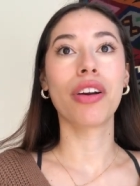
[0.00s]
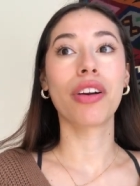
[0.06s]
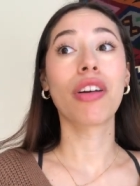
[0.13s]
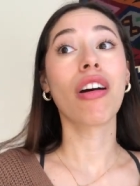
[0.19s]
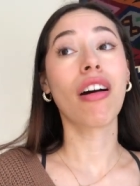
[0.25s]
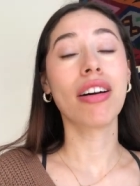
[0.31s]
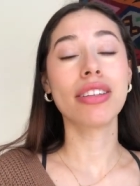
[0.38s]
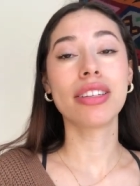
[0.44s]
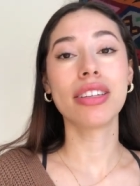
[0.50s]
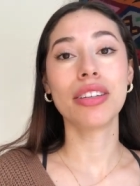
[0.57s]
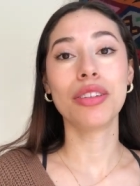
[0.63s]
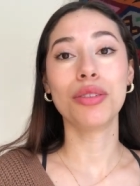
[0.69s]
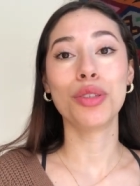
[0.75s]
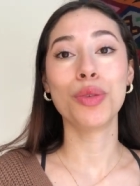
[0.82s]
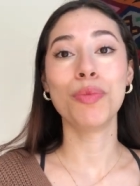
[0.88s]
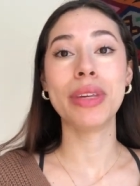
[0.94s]
causing you
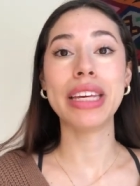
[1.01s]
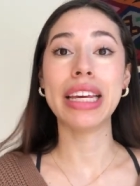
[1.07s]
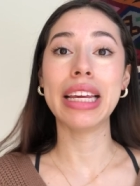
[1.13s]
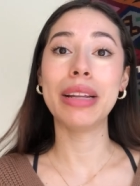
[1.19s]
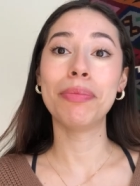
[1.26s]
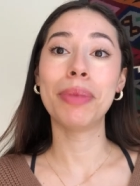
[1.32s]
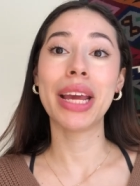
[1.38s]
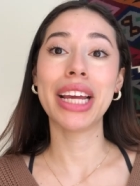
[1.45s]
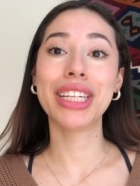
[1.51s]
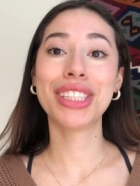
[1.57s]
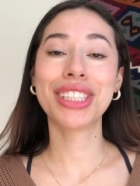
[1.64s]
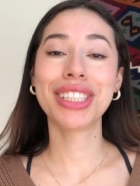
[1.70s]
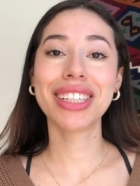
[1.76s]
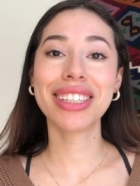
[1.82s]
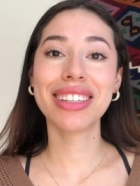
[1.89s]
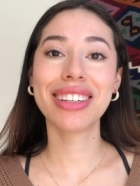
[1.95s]
to be
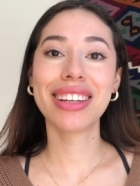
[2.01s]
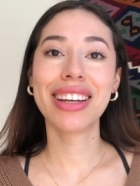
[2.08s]
impatient,